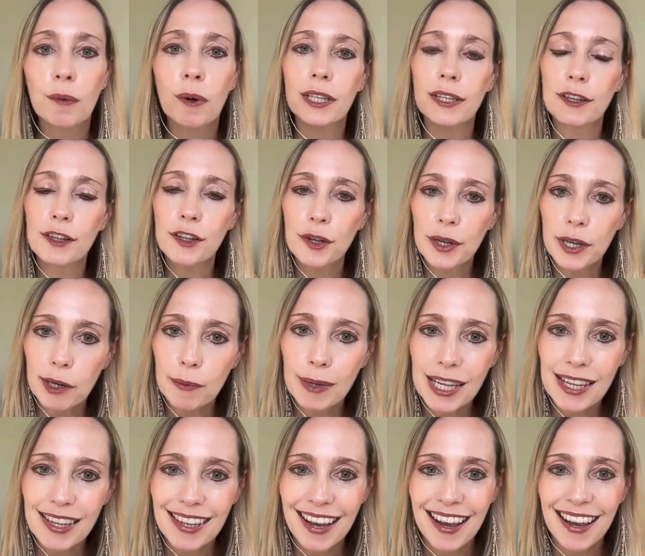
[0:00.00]
What did you hear
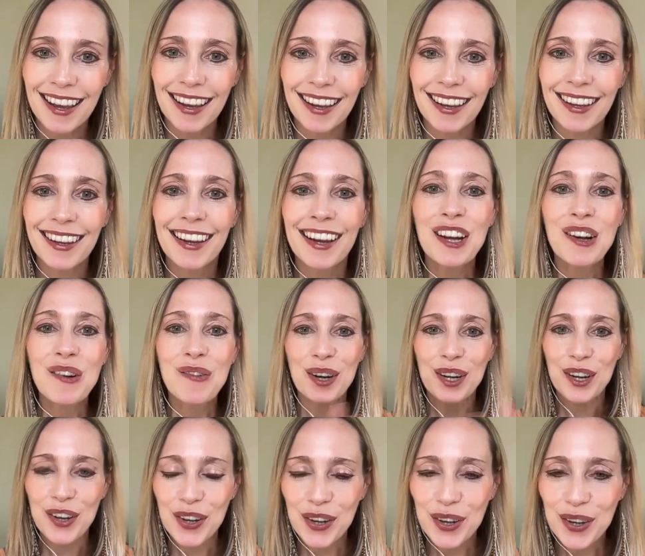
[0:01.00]
me say?
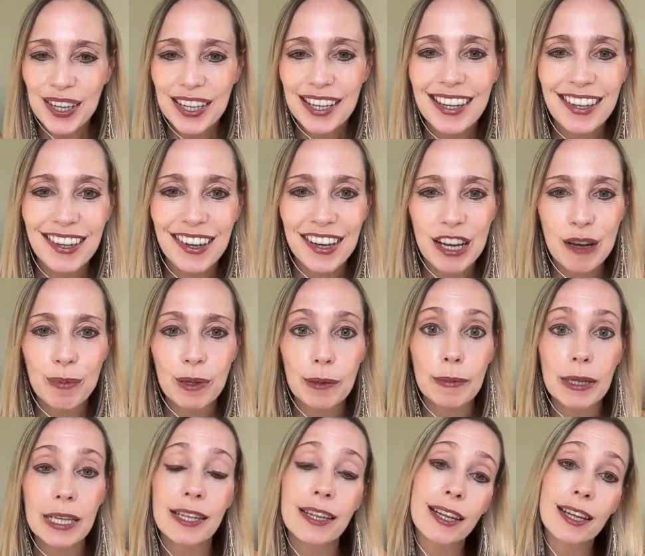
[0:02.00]
What are you going to start
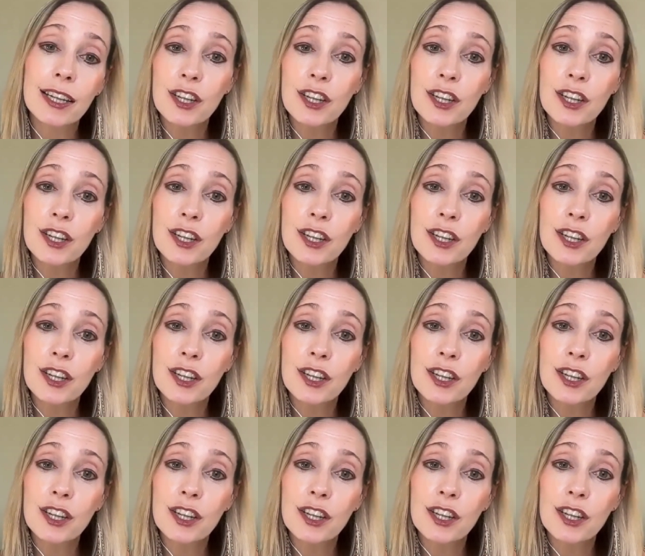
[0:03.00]
implementing?